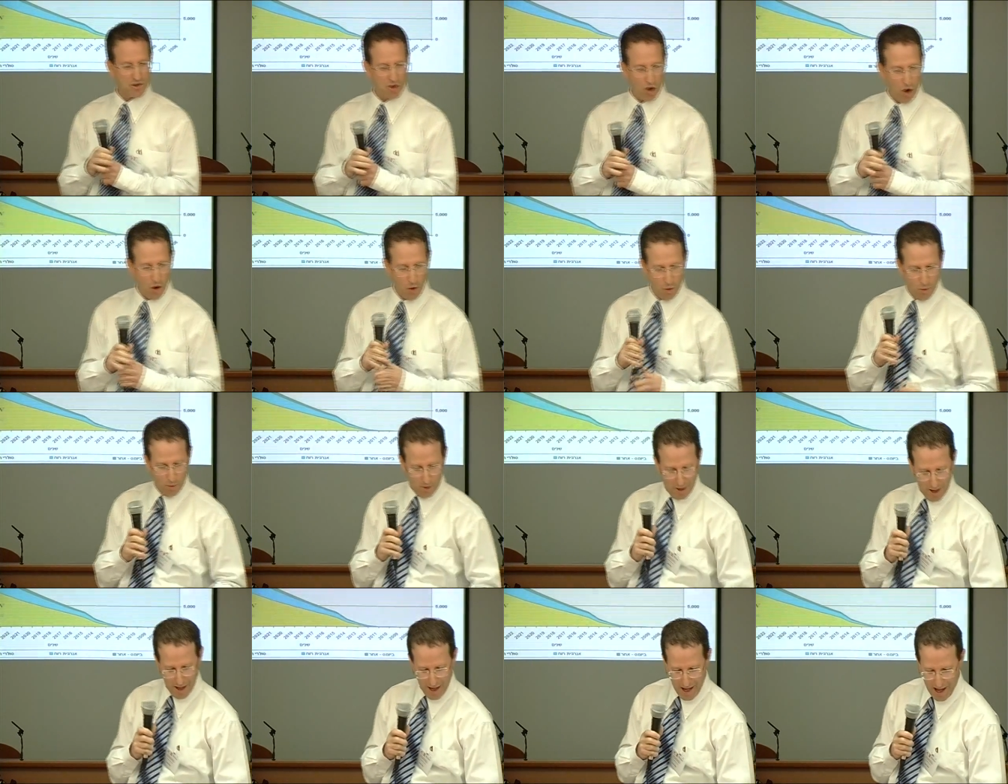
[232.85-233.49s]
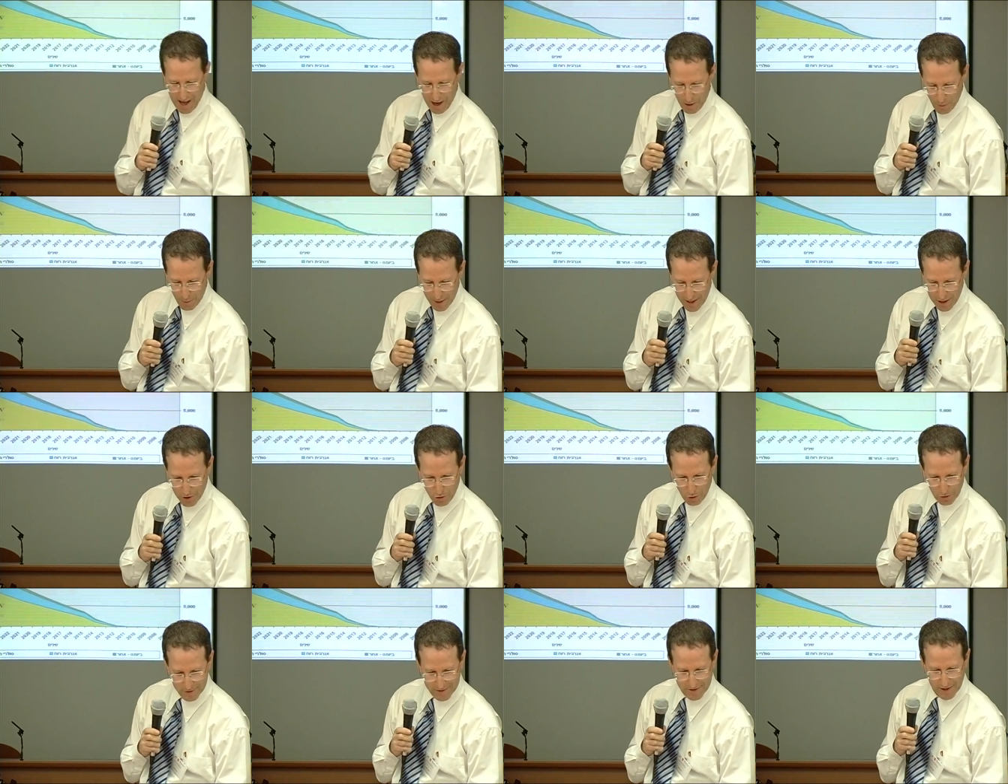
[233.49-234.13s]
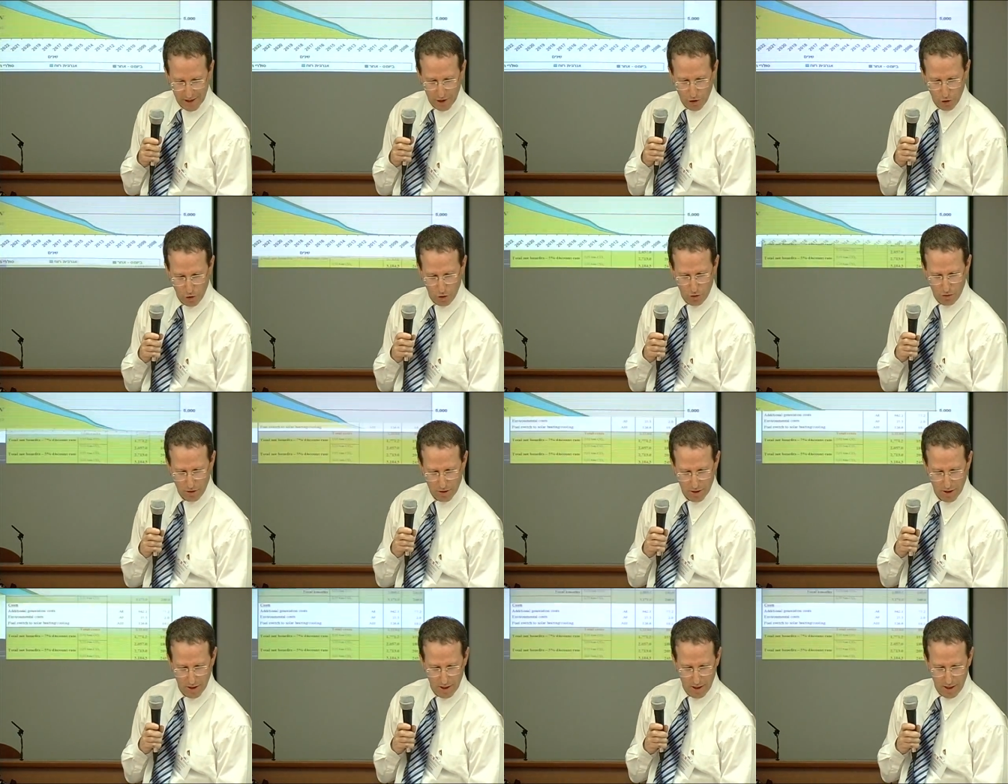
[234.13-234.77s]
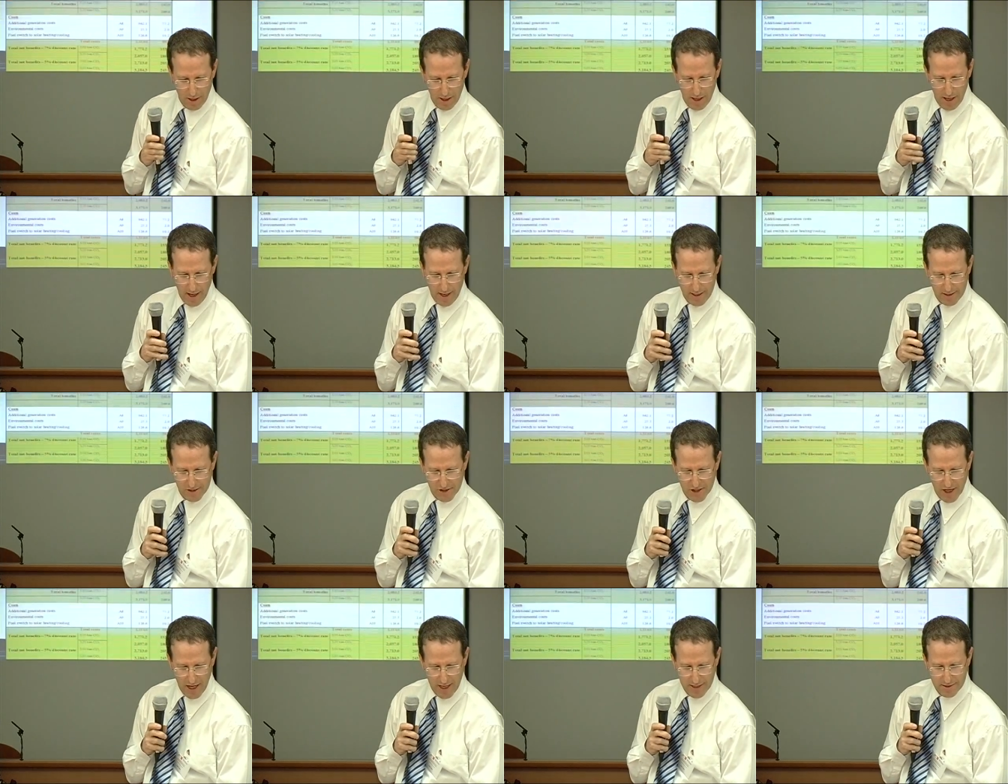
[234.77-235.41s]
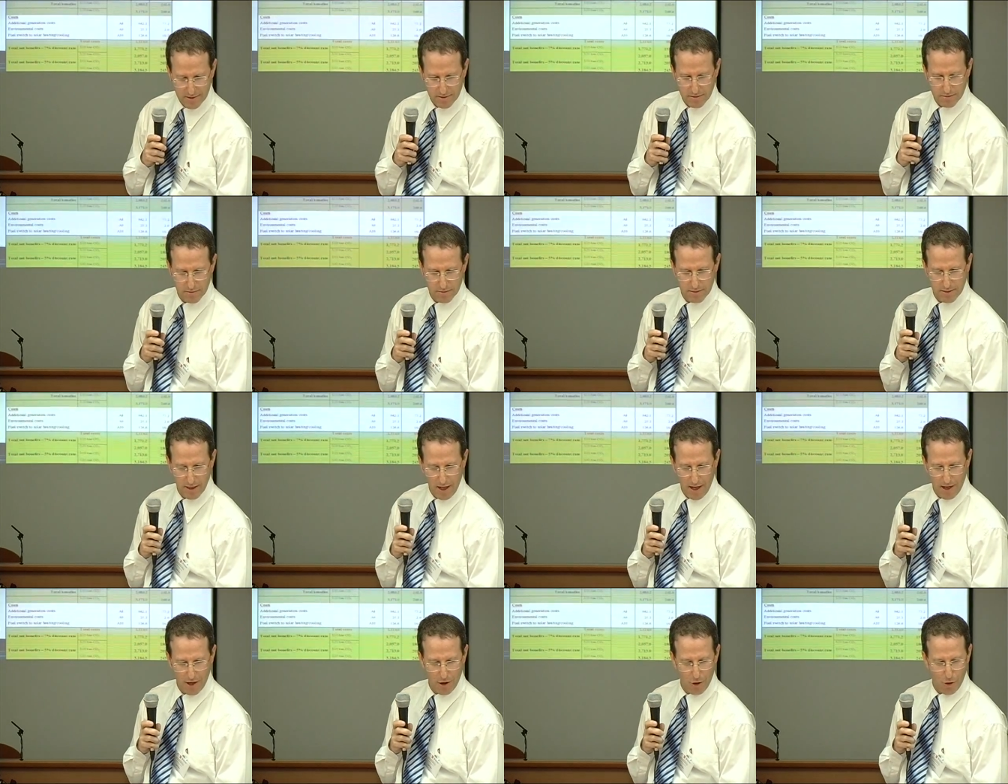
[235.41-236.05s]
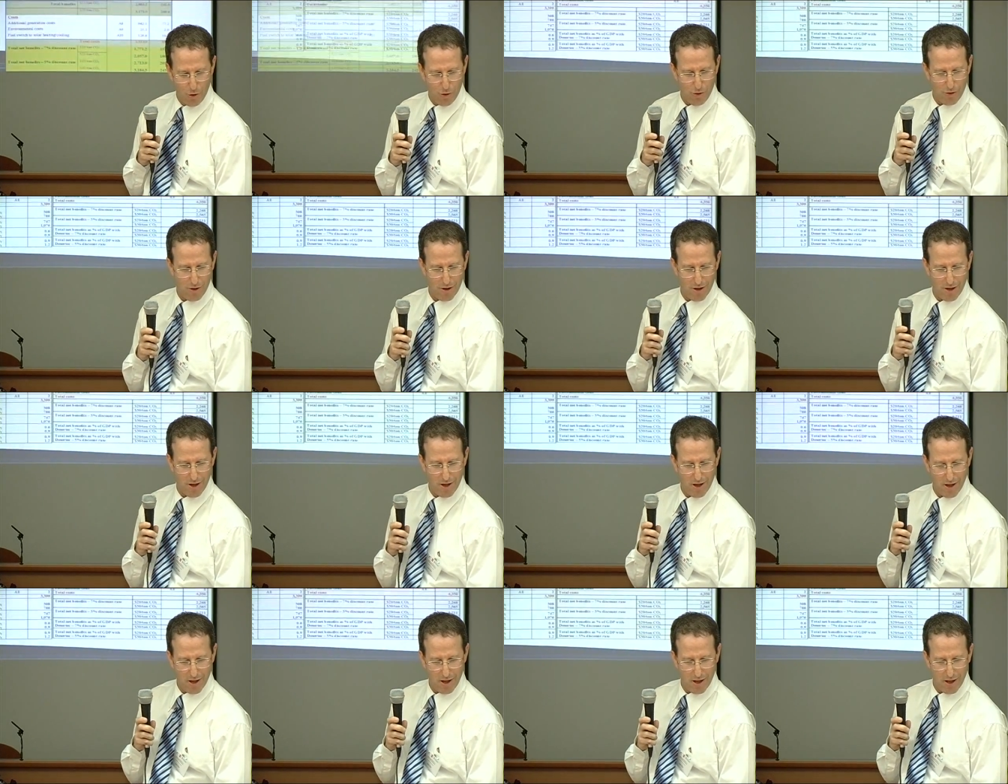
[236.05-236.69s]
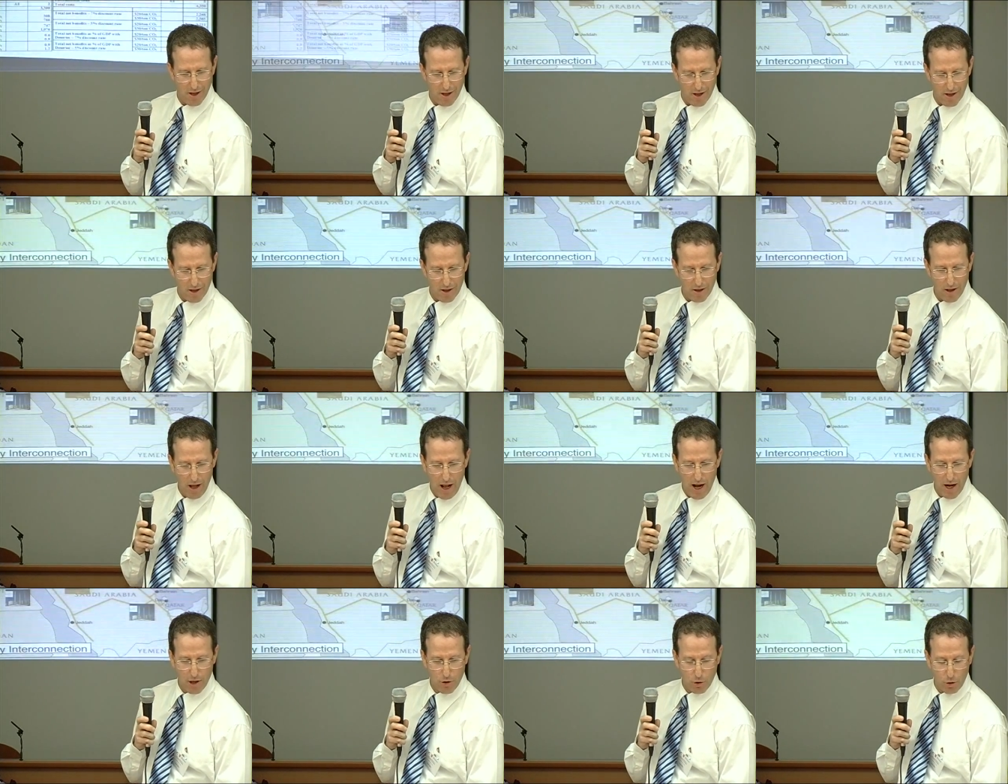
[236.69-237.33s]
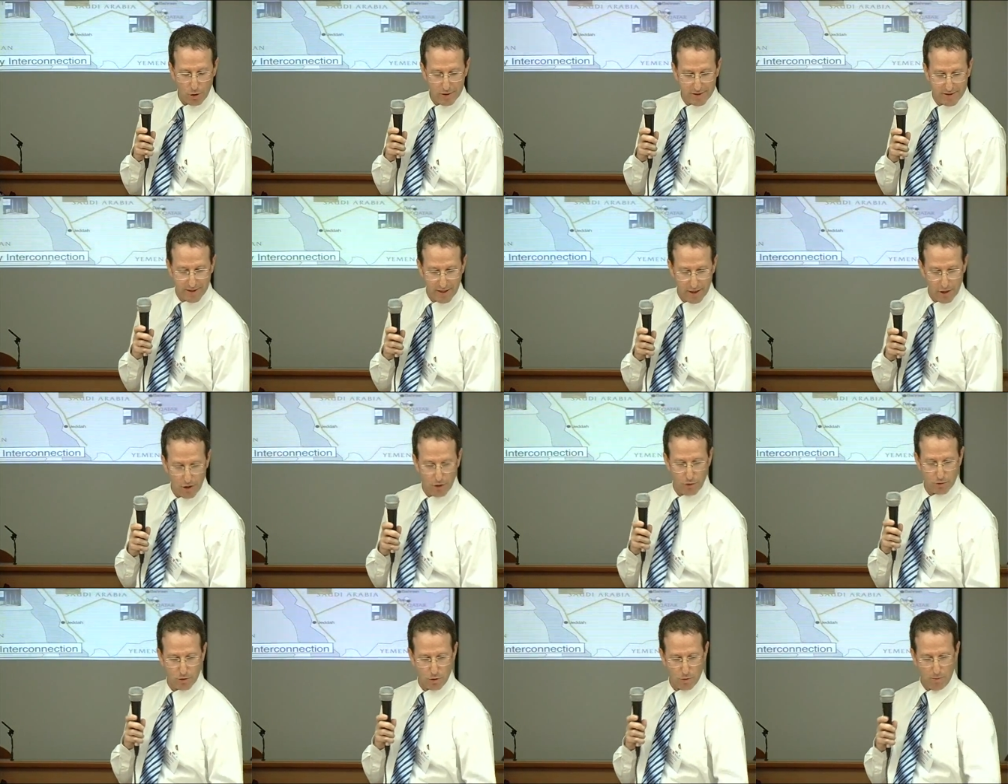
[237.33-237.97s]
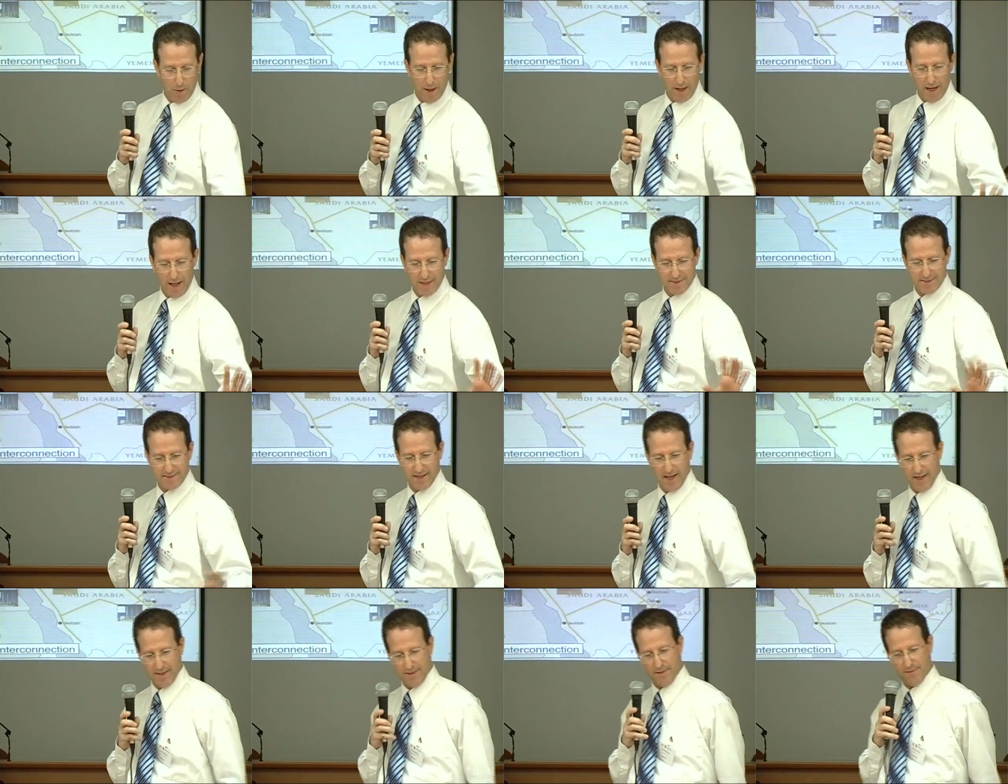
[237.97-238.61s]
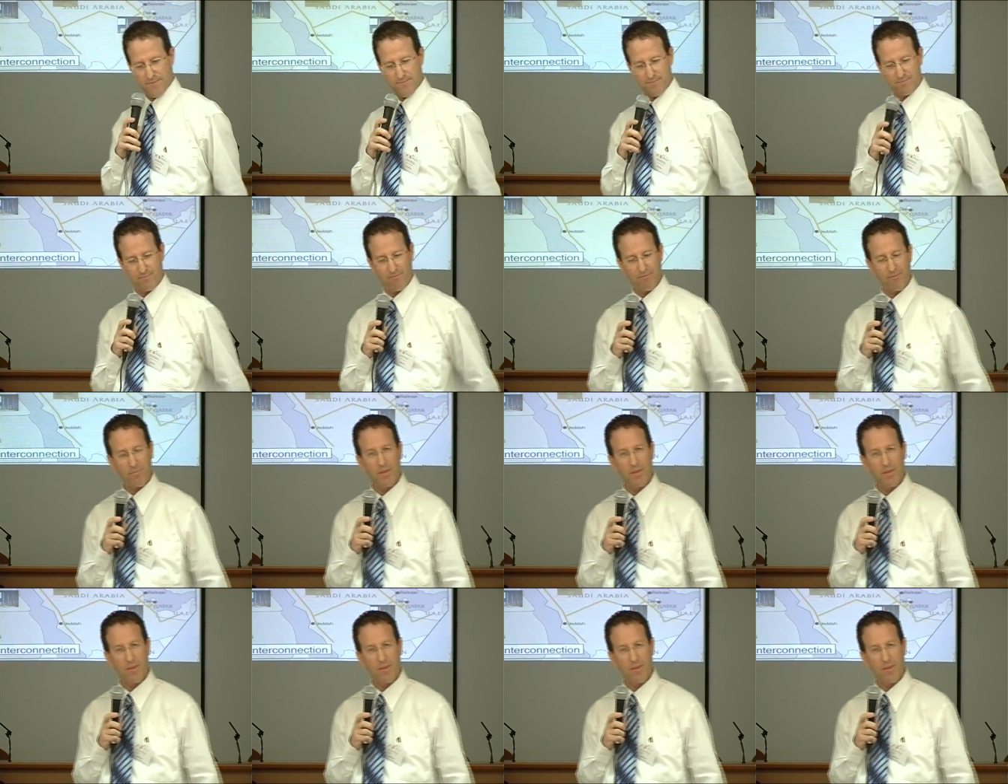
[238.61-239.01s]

So I will continue and just tell you. I'll continue to my last slide.